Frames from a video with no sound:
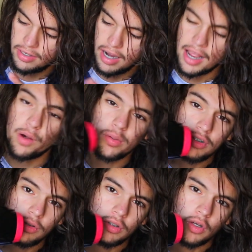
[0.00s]
I always
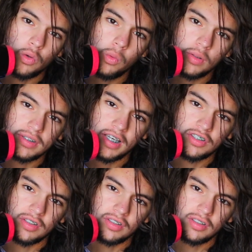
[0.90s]
use the cool
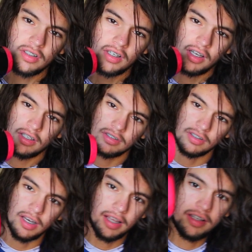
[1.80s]
section.
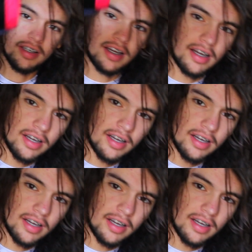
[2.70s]
So like, yeah.